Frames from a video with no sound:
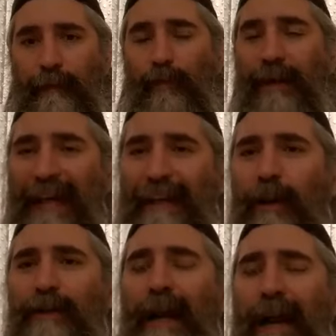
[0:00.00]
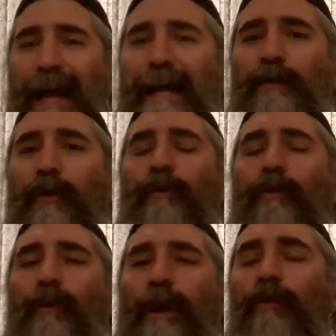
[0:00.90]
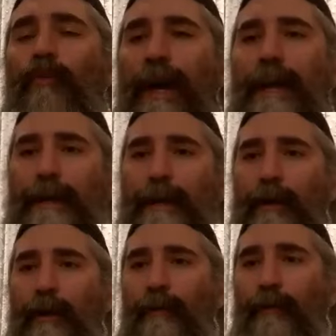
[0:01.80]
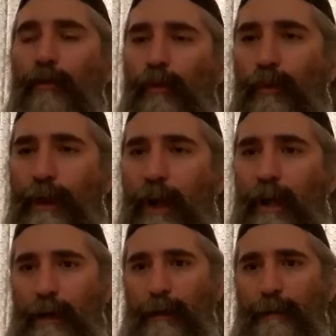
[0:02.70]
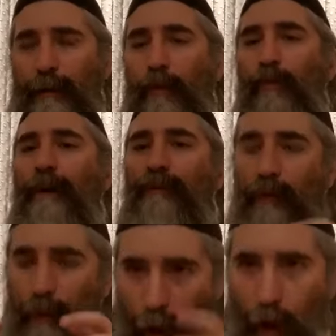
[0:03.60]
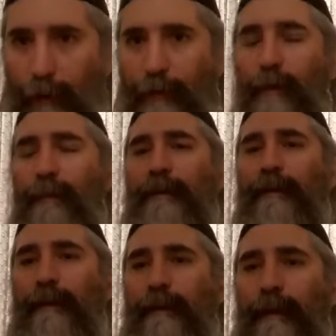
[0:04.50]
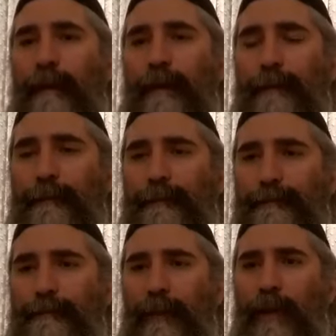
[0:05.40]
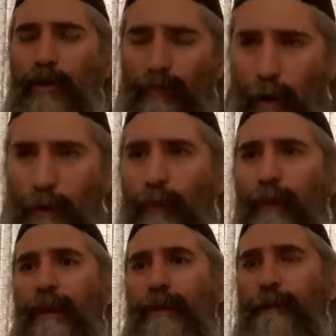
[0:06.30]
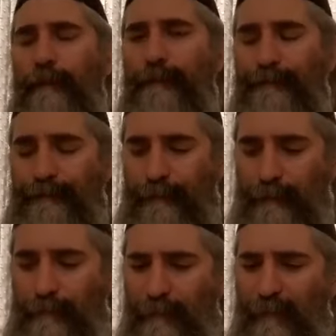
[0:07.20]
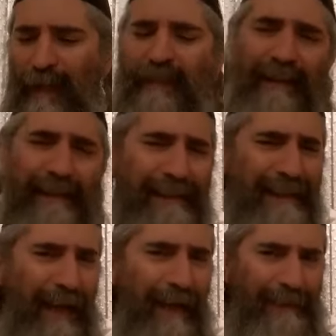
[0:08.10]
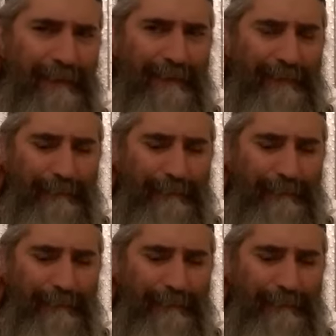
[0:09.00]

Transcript: We cannot hide or run away from who we are. We have to learn from it, grow with it. This is Yahatz.